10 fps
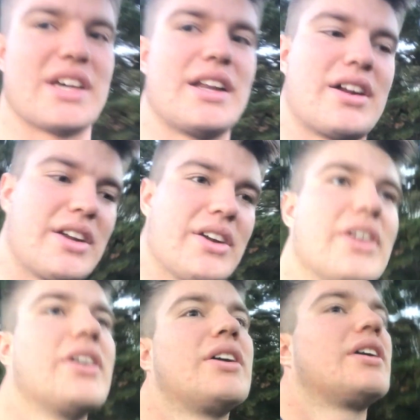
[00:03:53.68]
to head out of here.
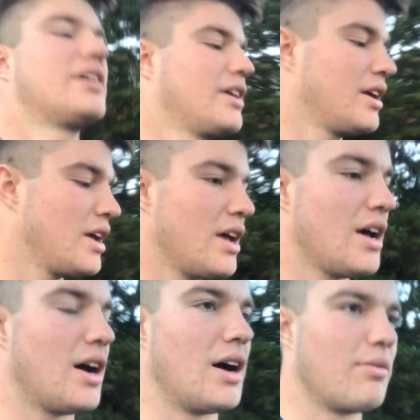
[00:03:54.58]

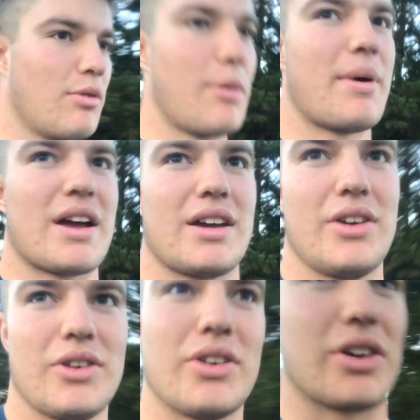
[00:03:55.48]
We'll be back
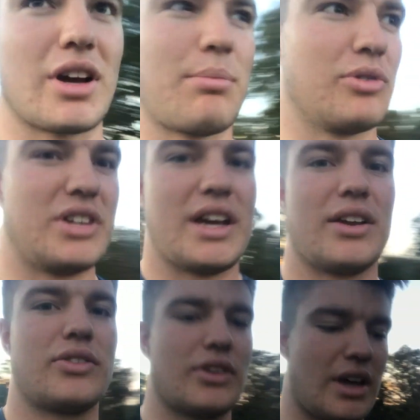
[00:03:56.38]
here in a couple
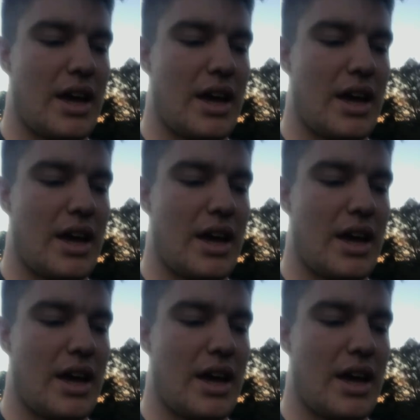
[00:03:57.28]
days,